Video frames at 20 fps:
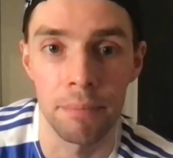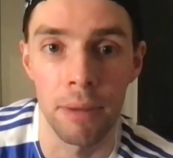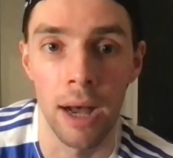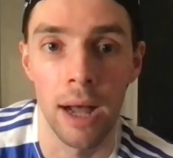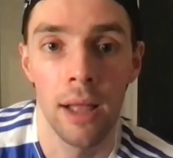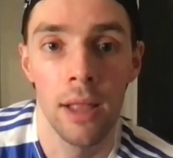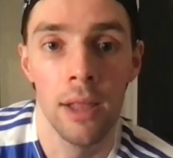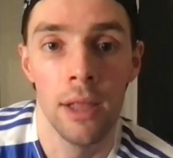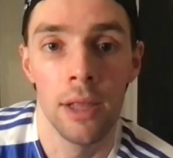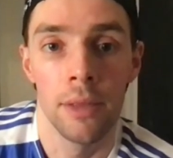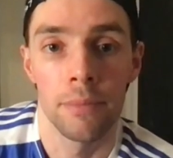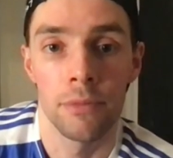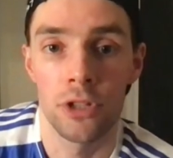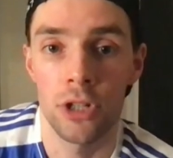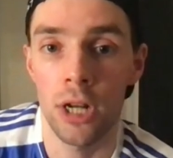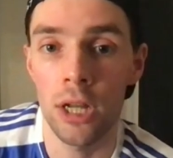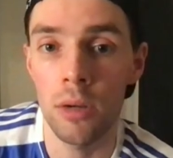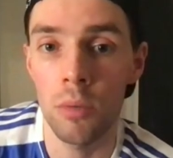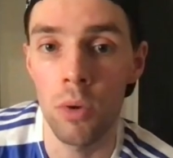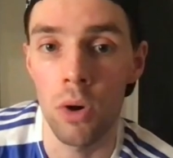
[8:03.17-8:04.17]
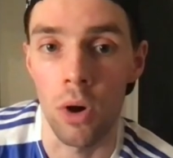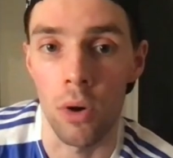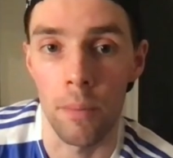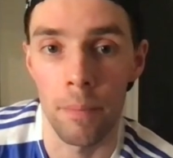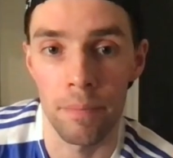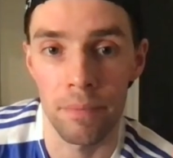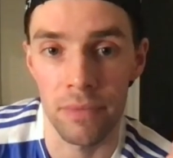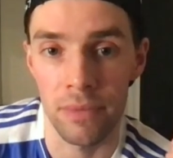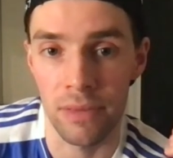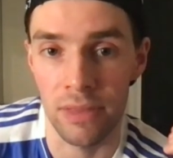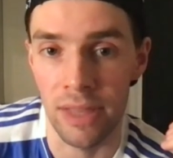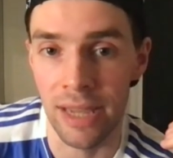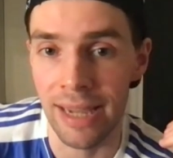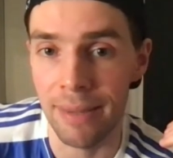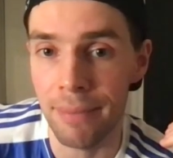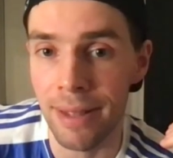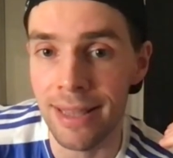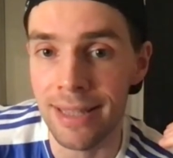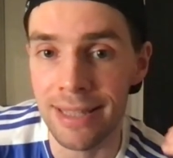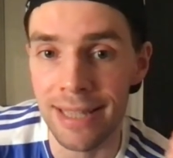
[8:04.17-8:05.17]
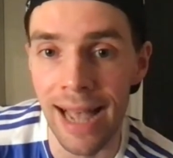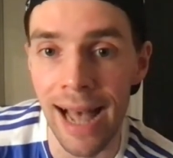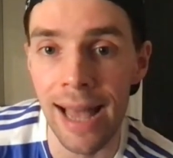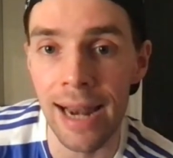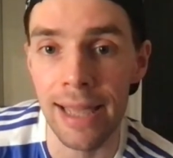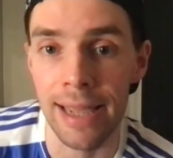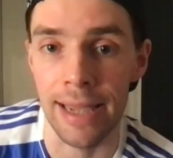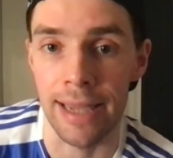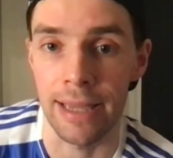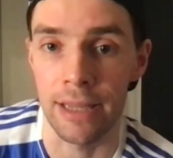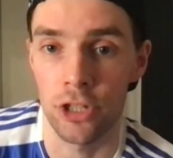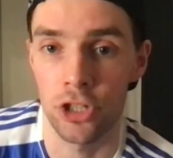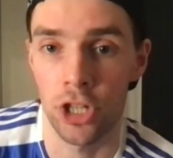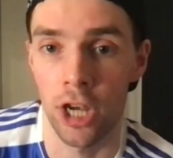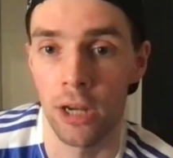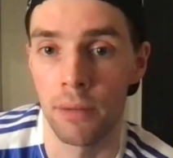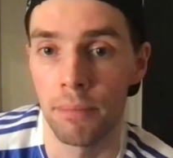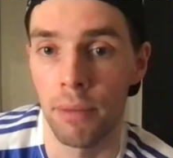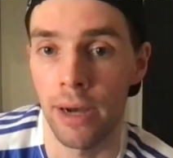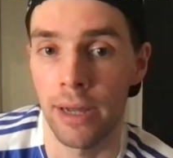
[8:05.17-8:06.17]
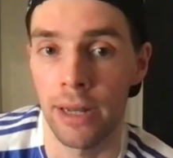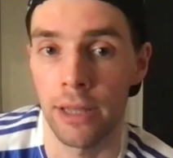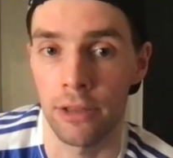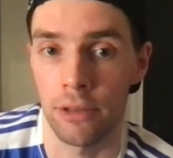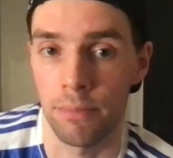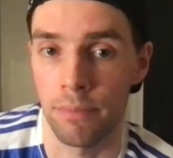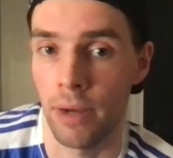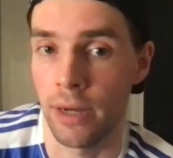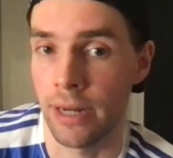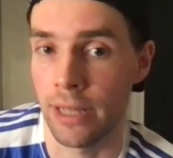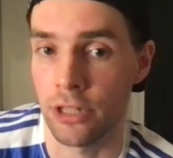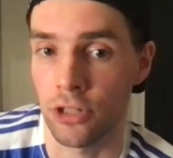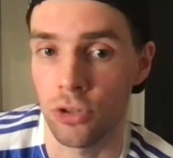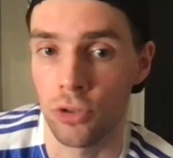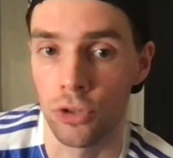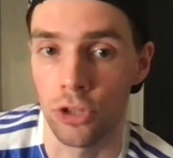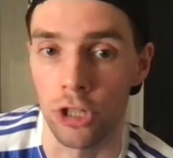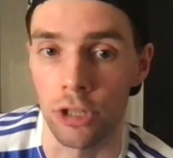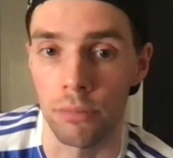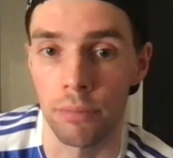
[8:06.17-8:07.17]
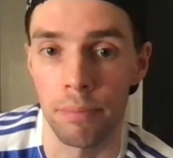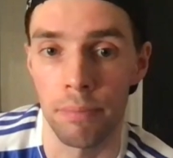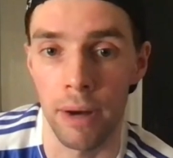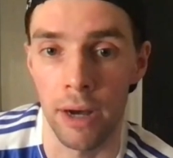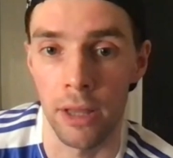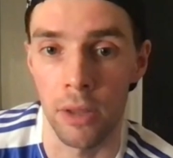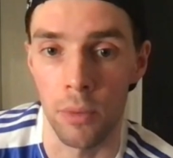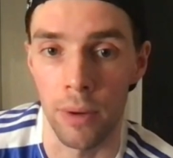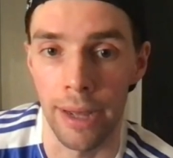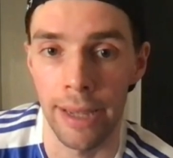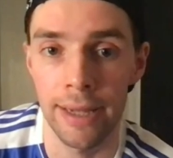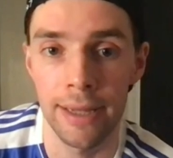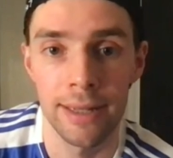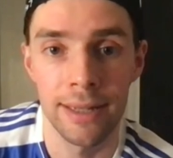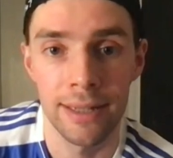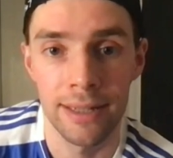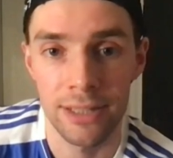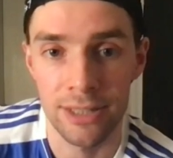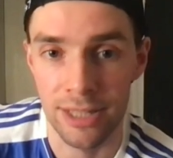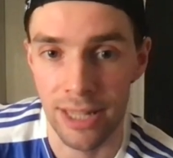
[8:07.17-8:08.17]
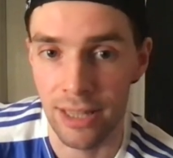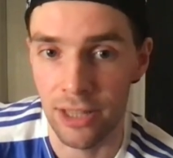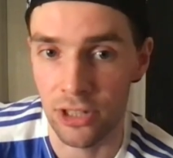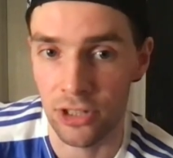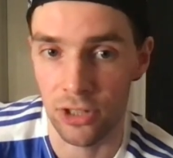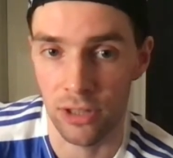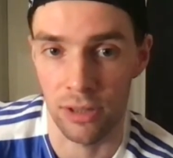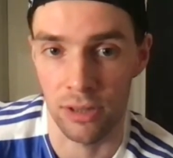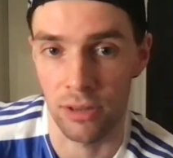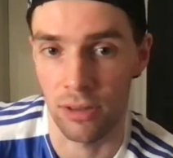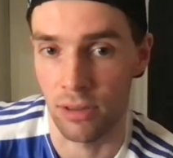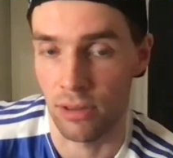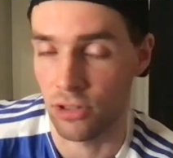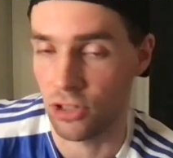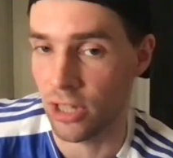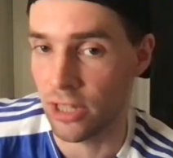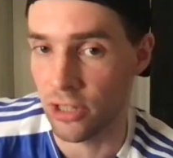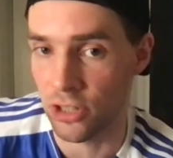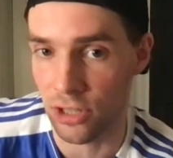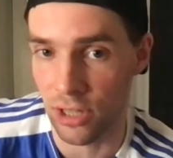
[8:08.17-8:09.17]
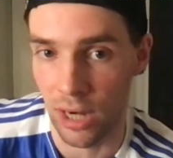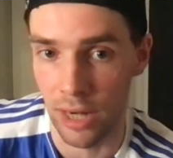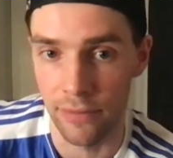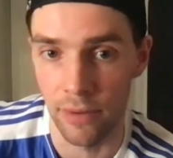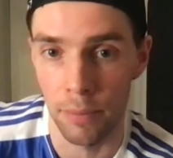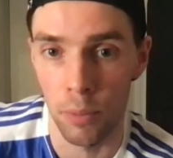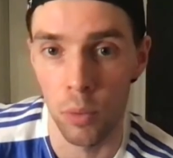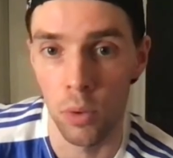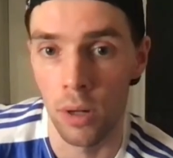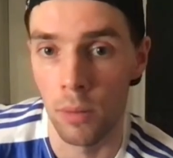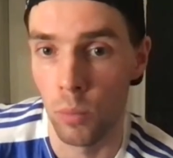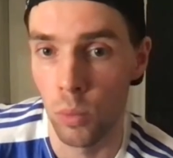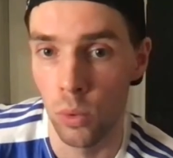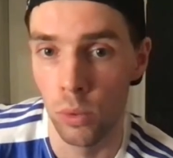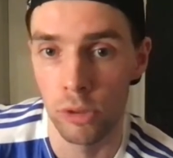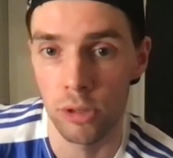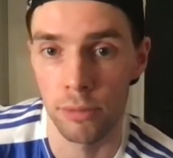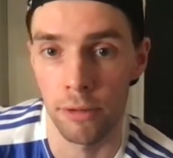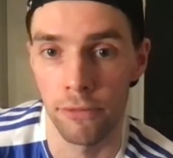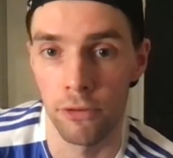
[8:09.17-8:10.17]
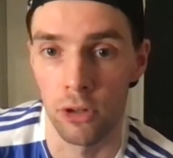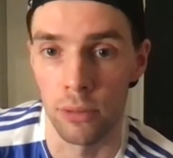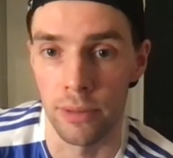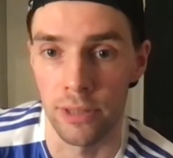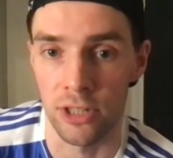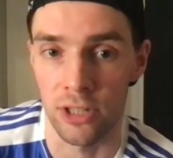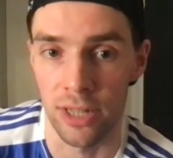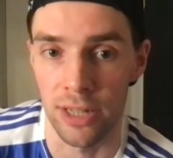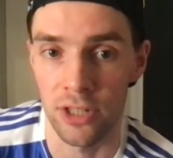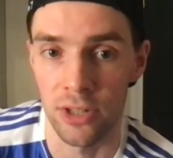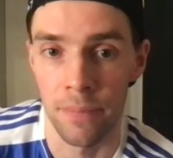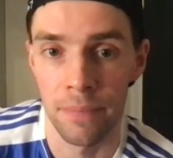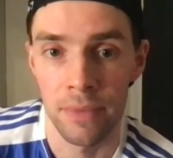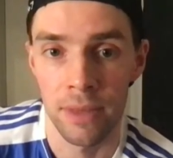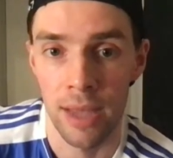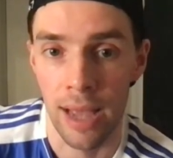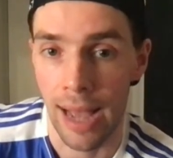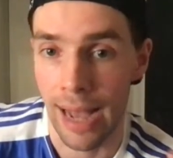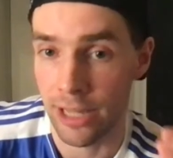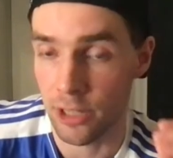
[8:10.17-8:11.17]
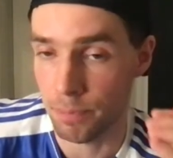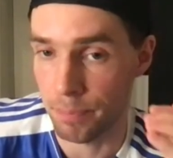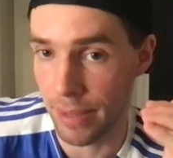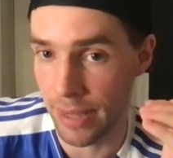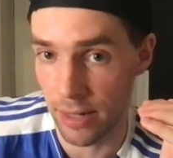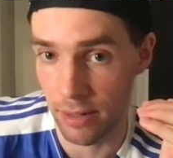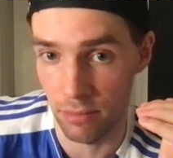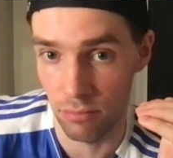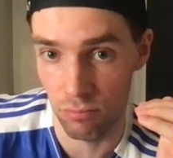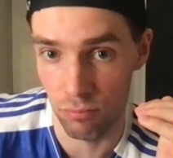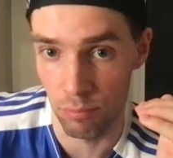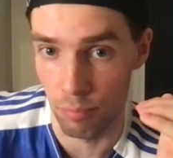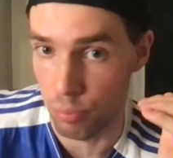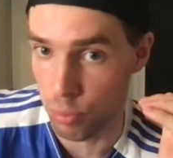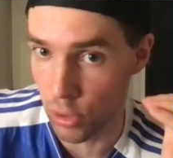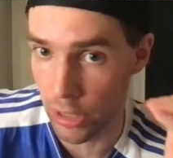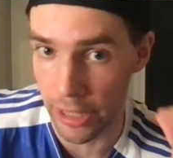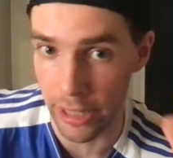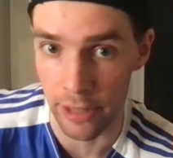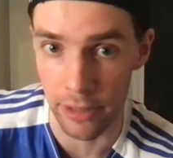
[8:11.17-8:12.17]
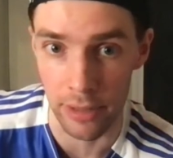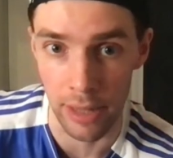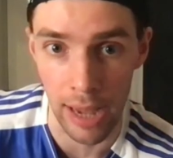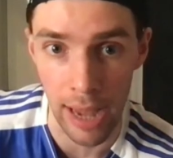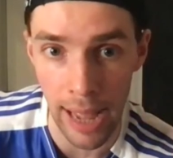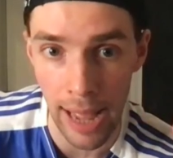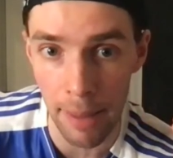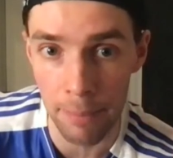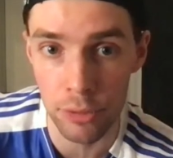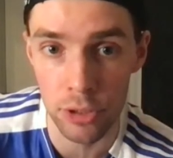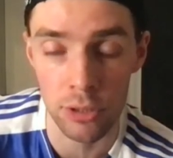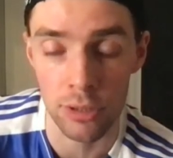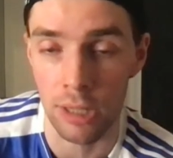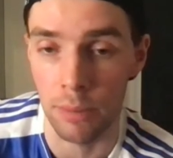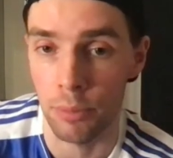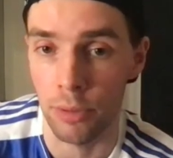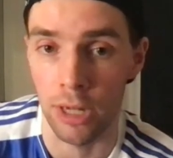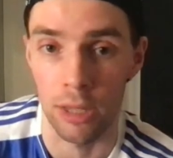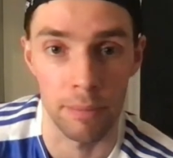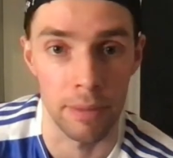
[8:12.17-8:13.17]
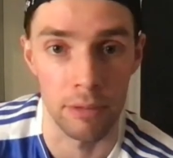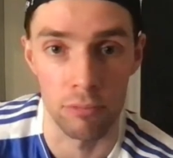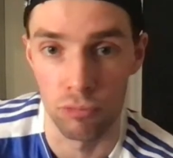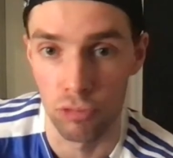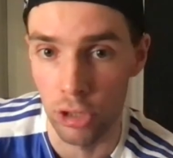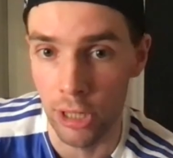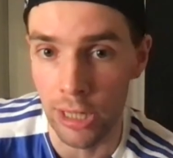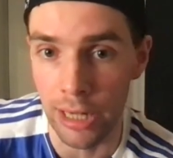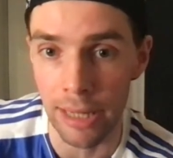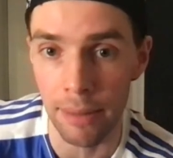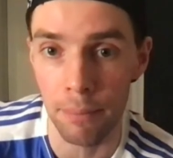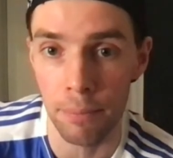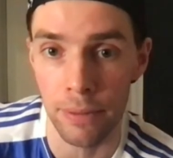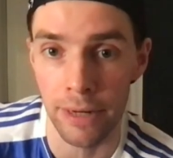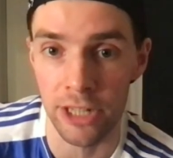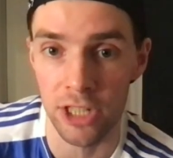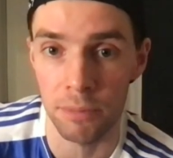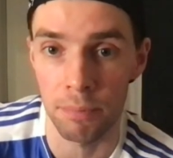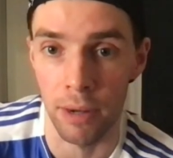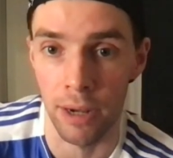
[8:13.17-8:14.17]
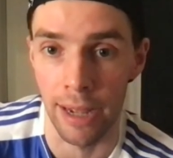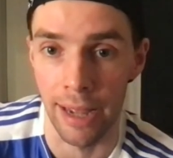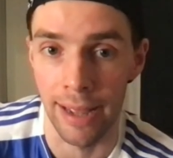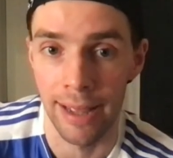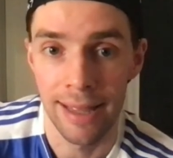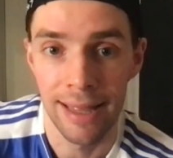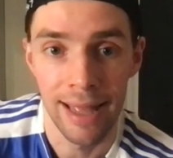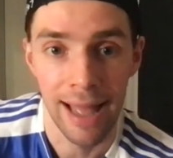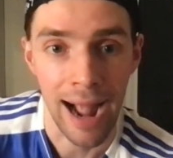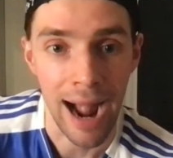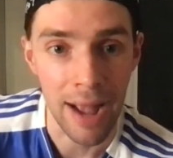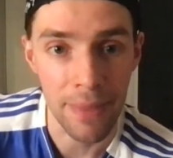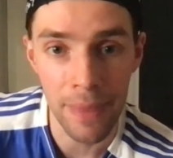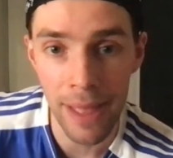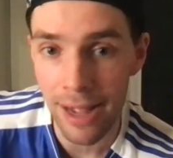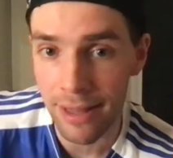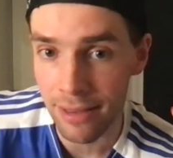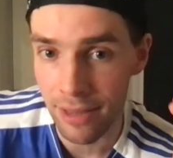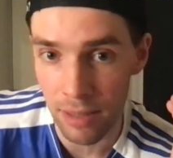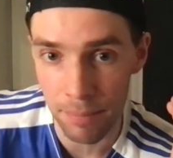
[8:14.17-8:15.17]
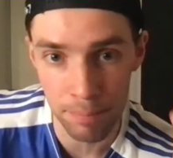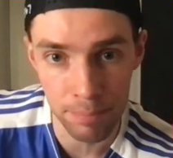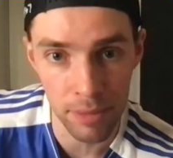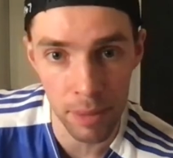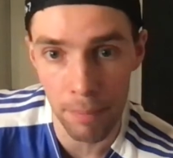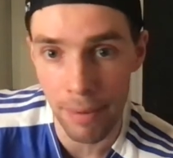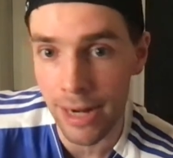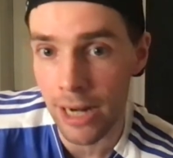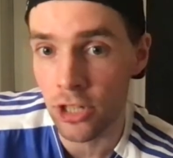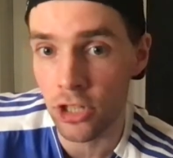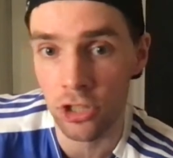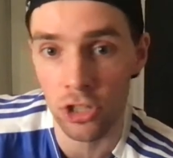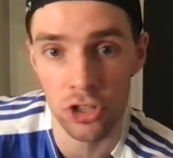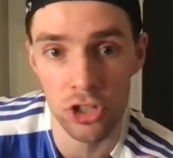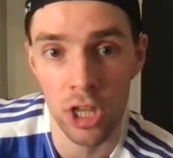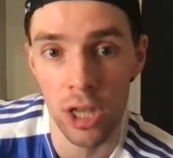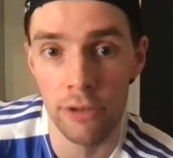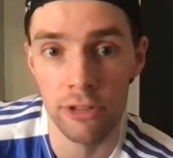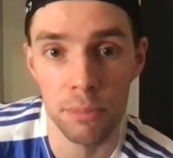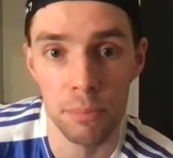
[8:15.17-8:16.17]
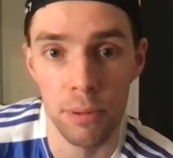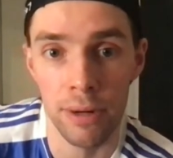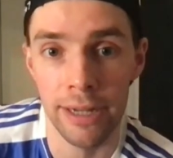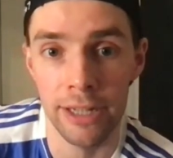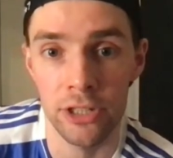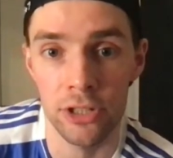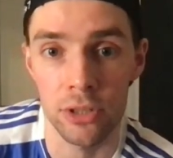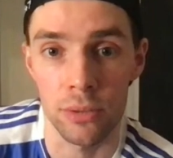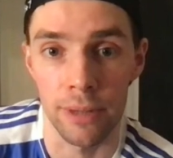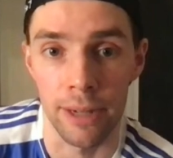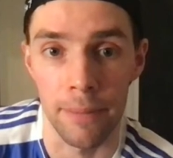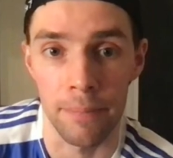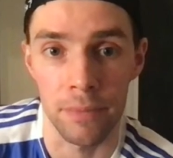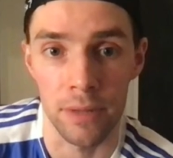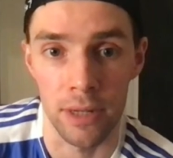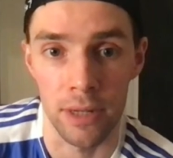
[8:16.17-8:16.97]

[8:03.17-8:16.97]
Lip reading: But do you know what? The mentality shown by this group, by the way, since the Liverpool and Wolves performances has been brilliant, absolutely brilliant. Been really impressed by it. And that the manager deserves praise to it.